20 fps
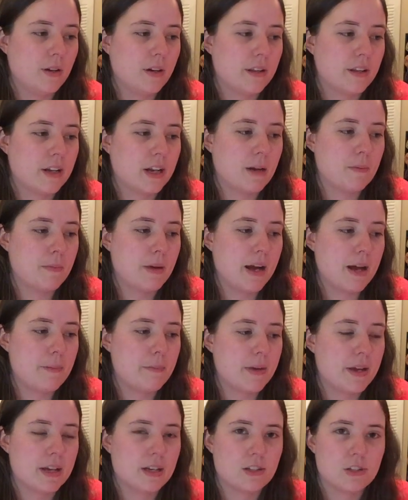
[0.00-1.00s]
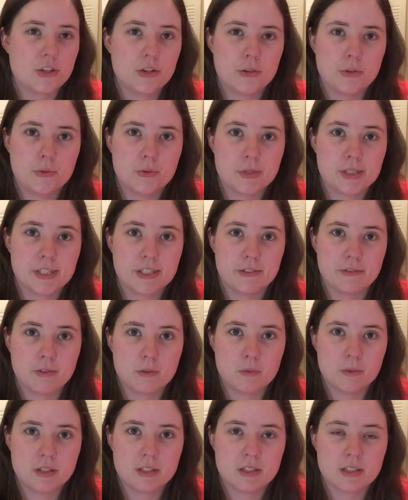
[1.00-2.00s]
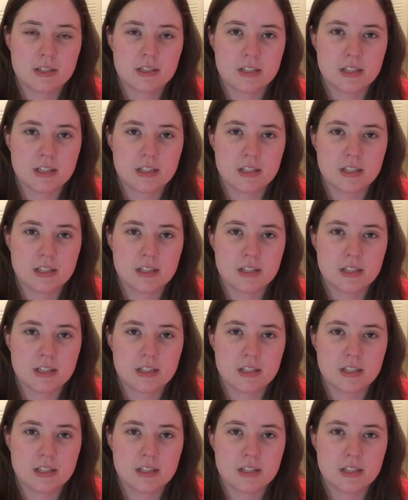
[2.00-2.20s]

and then I might make two silver ones because